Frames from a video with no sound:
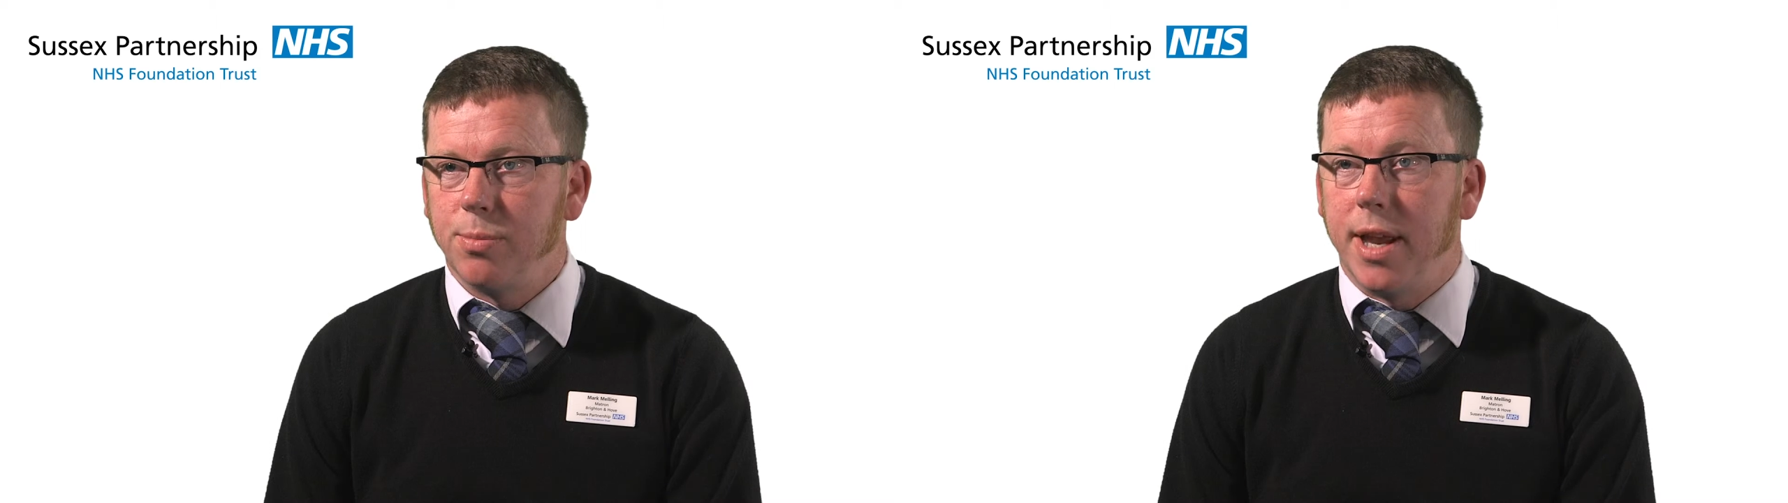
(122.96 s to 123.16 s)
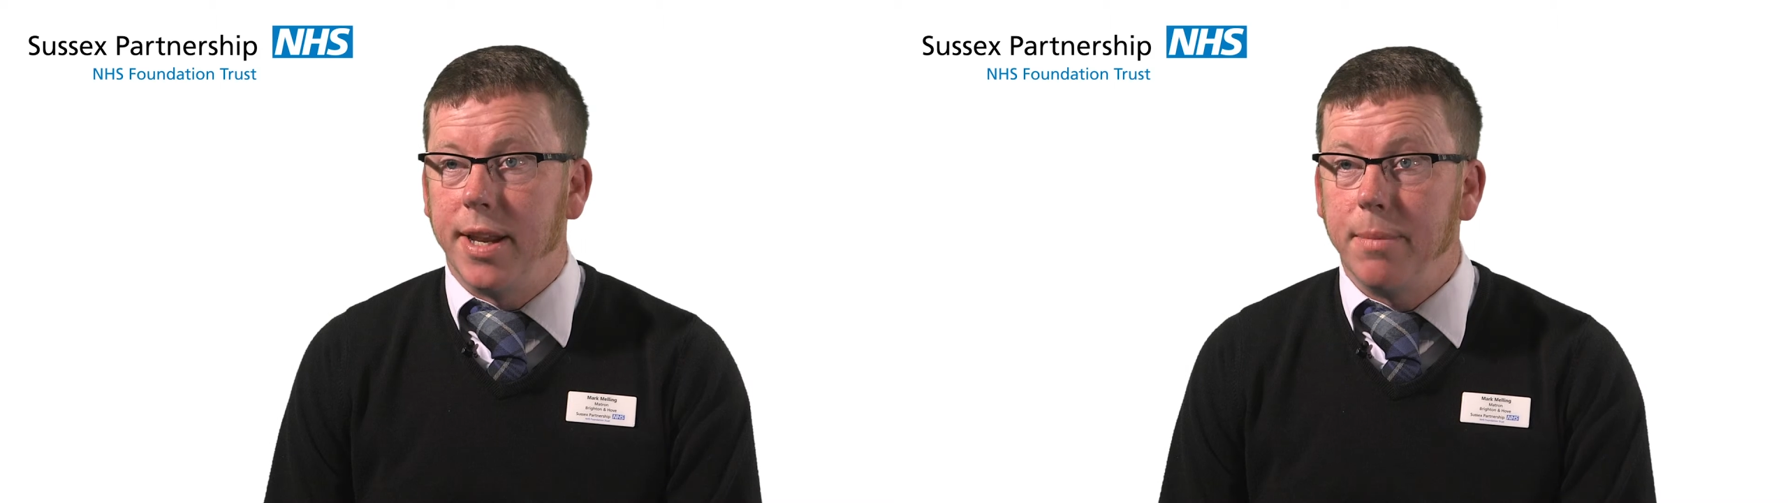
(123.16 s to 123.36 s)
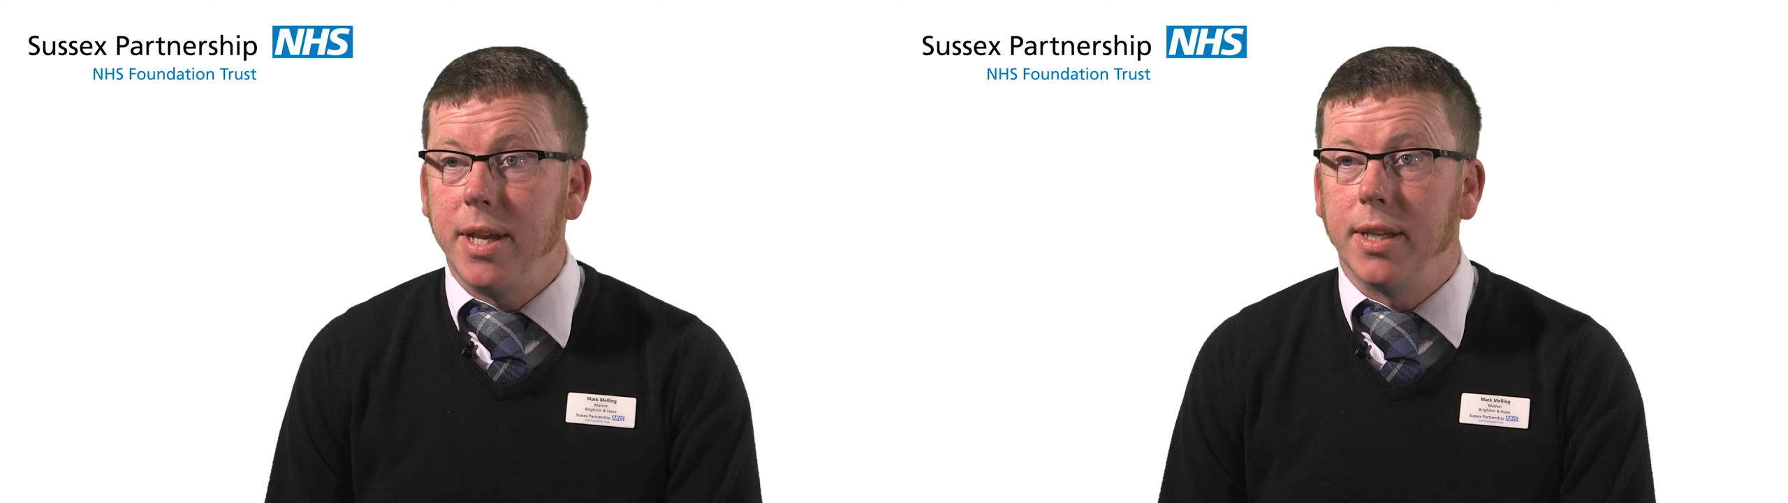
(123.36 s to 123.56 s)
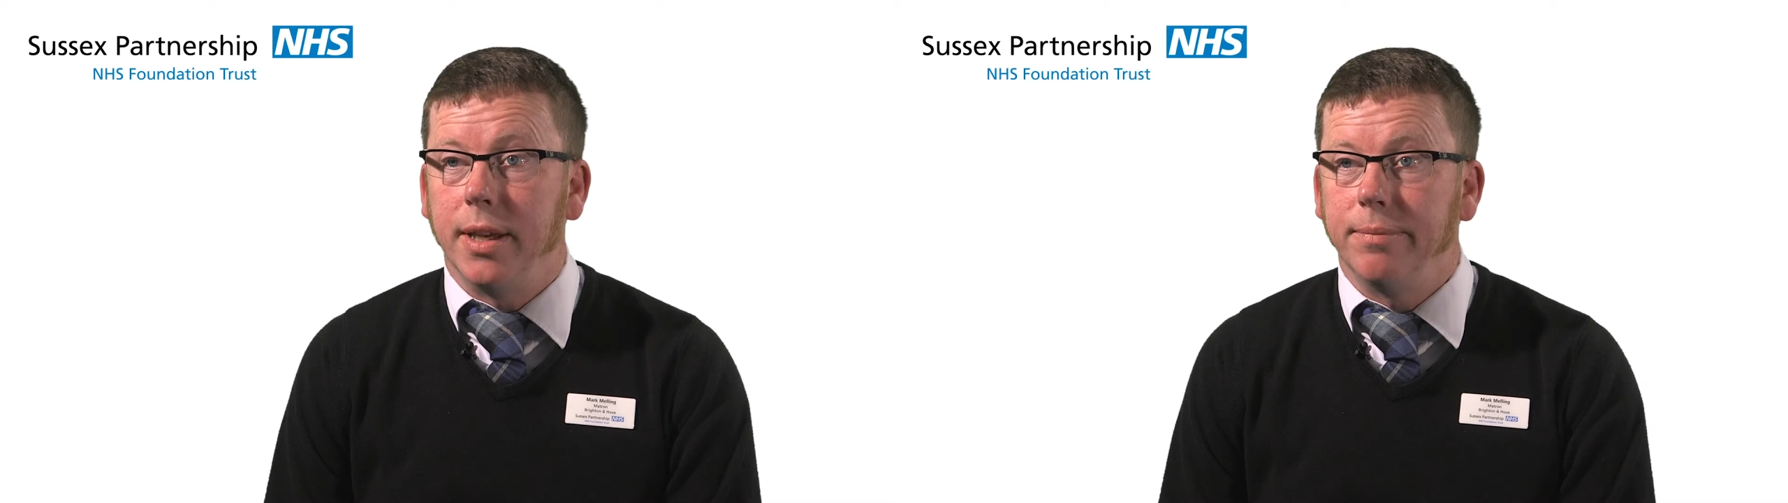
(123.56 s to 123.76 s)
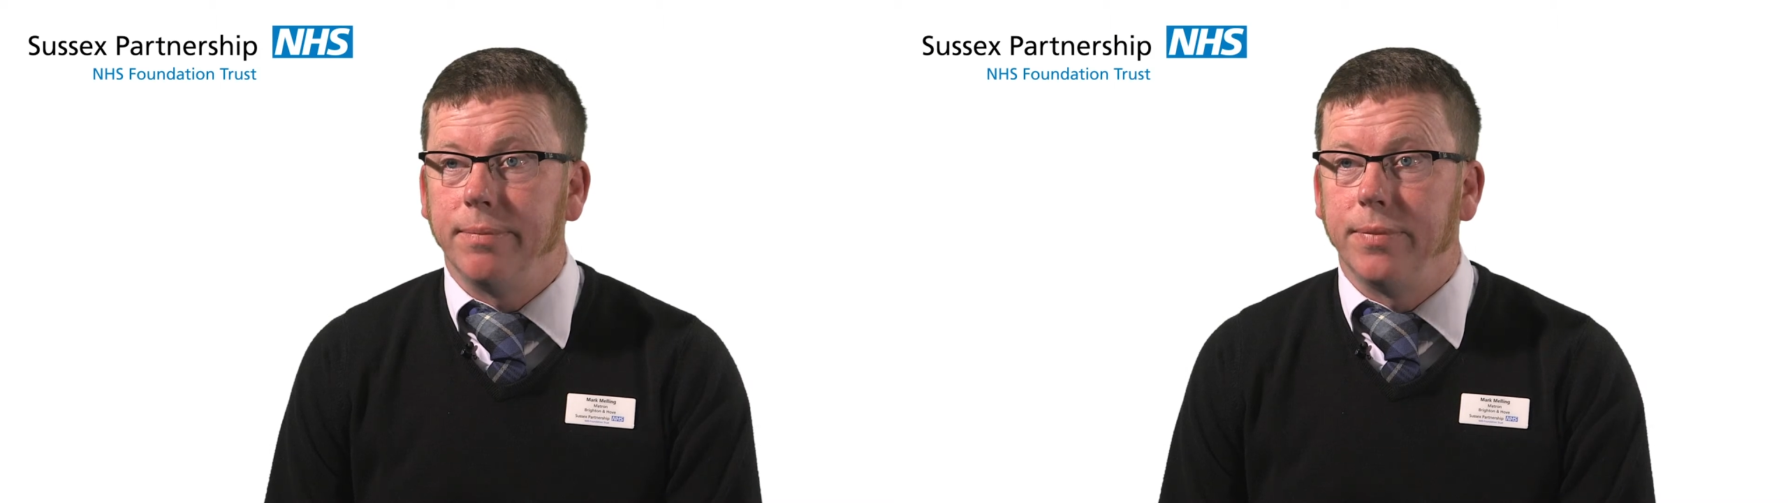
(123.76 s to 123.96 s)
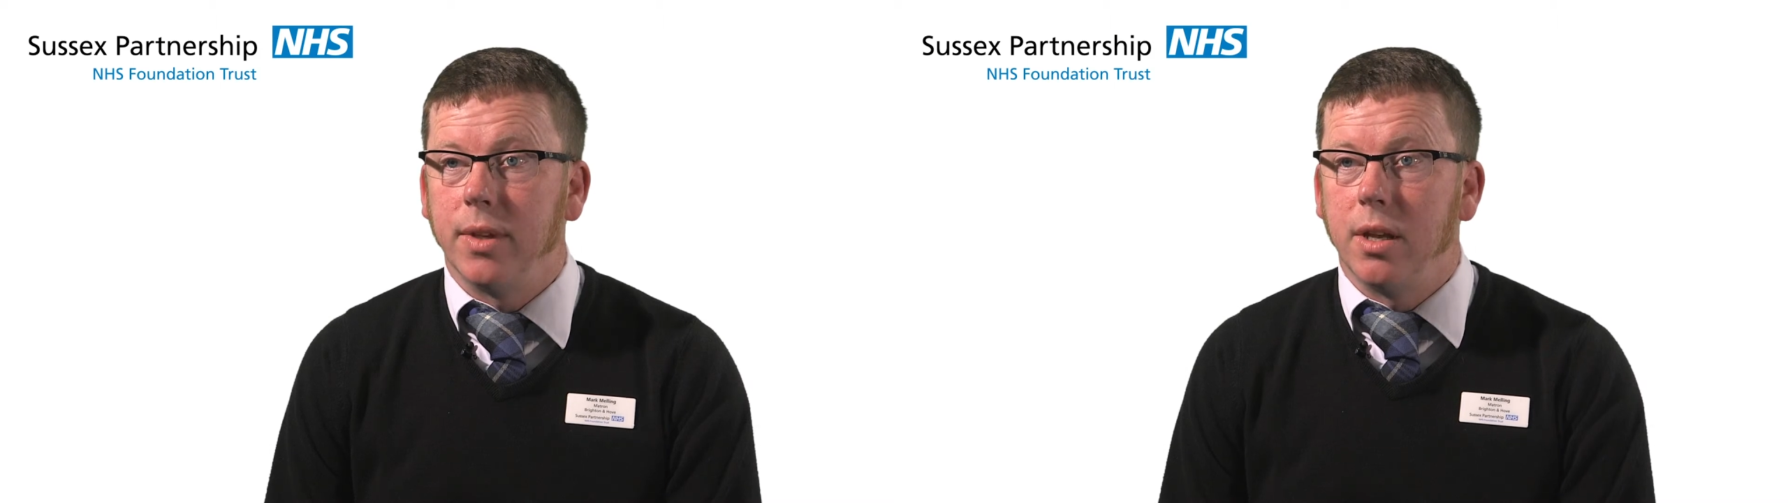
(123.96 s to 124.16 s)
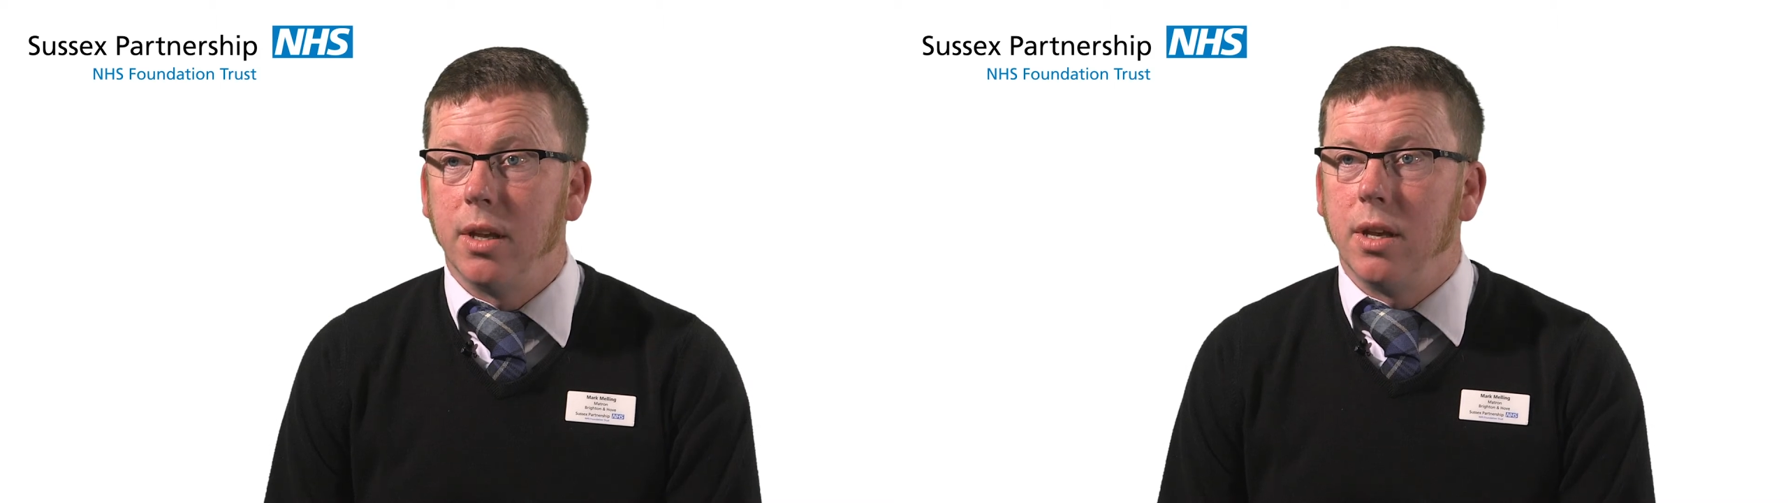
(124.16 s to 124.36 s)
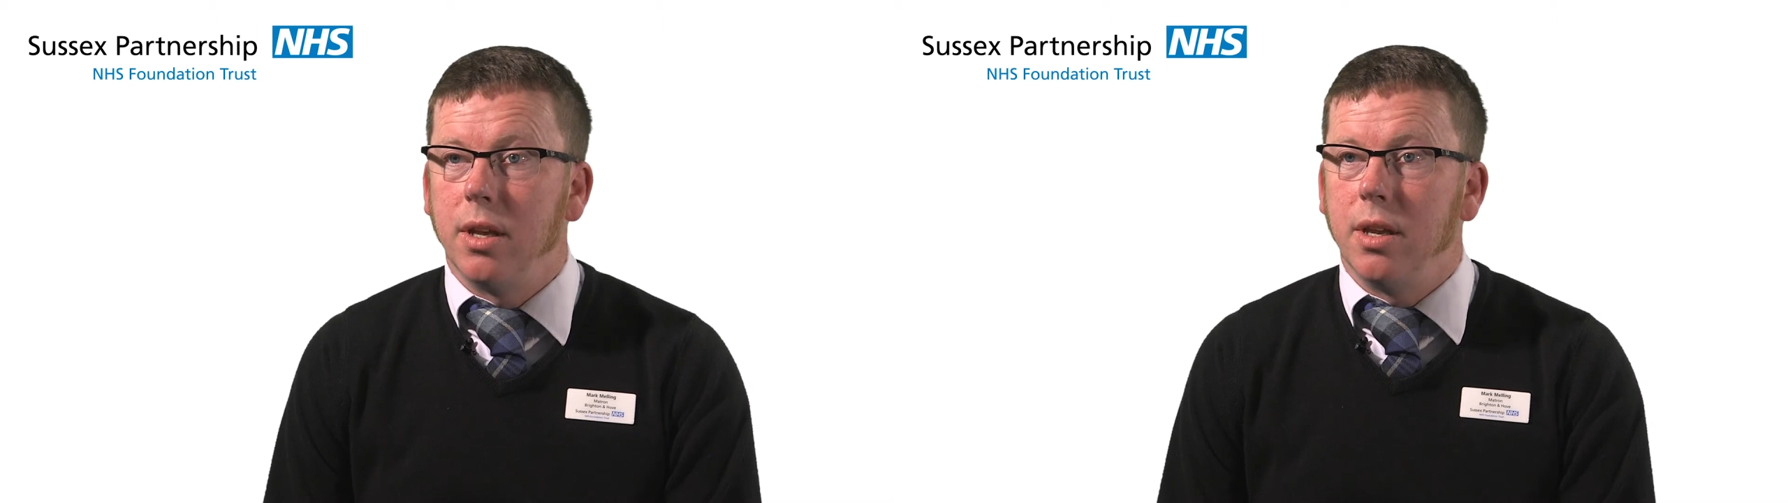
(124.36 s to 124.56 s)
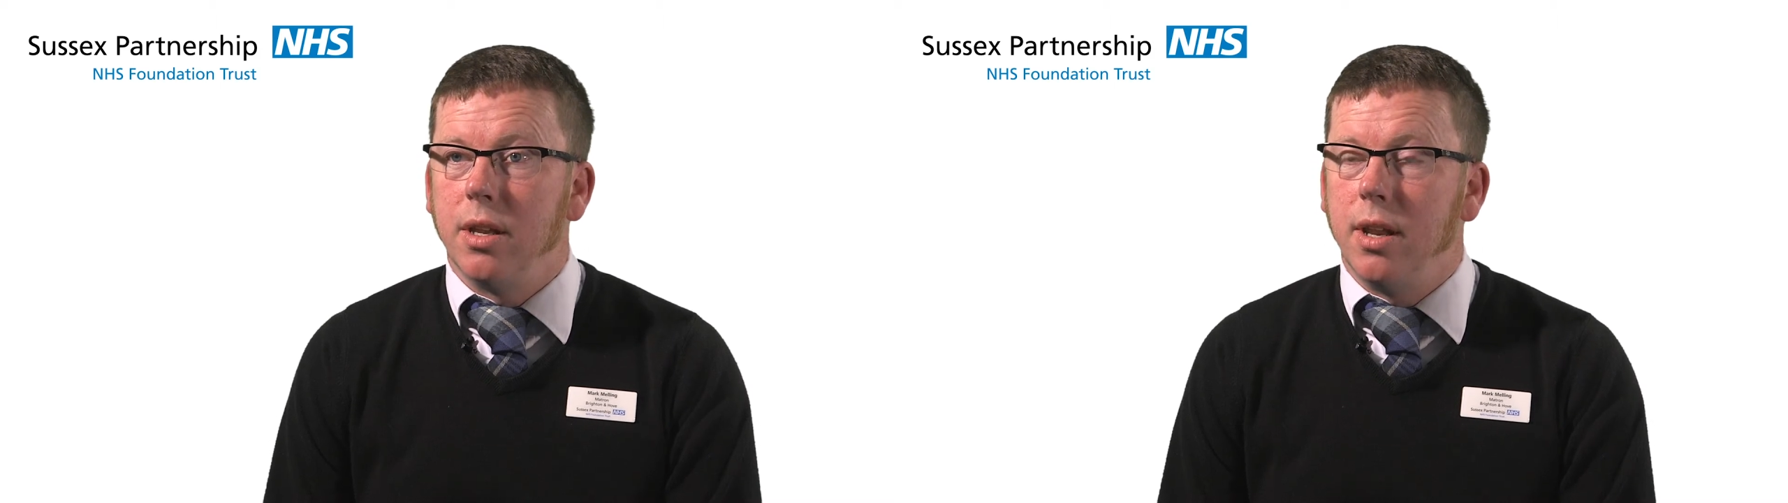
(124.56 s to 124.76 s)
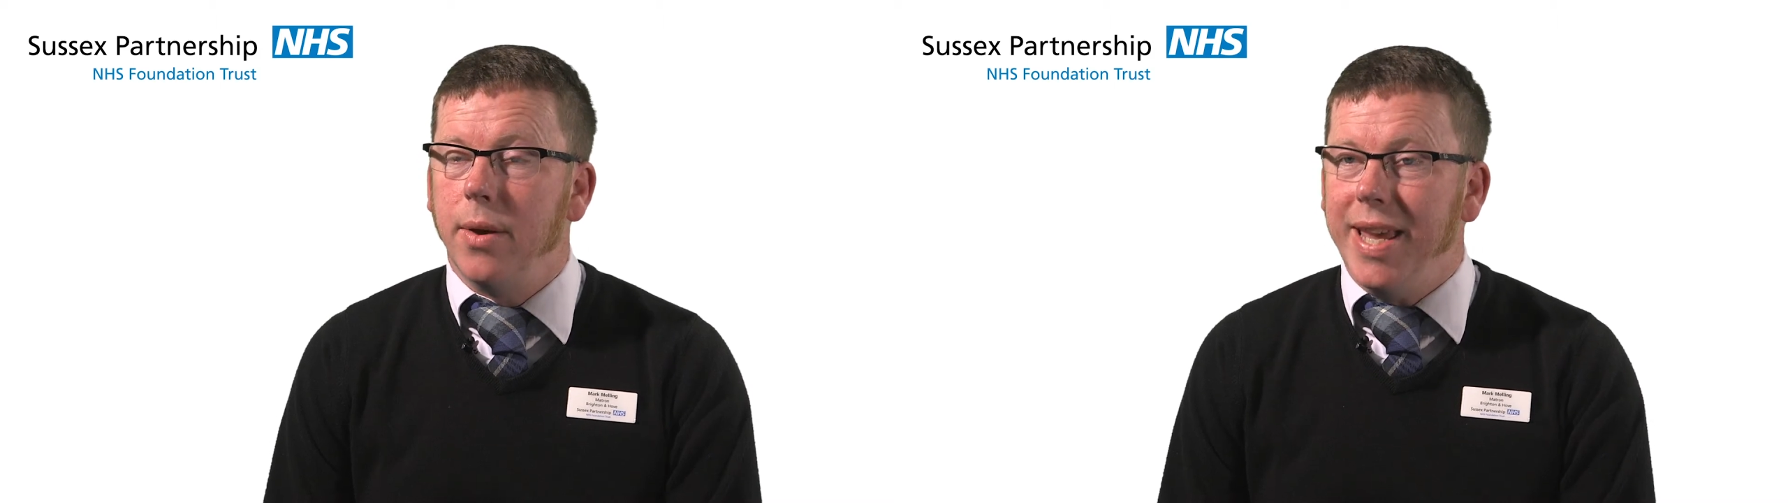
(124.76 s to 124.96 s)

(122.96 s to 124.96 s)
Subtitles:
planning meeting. Now,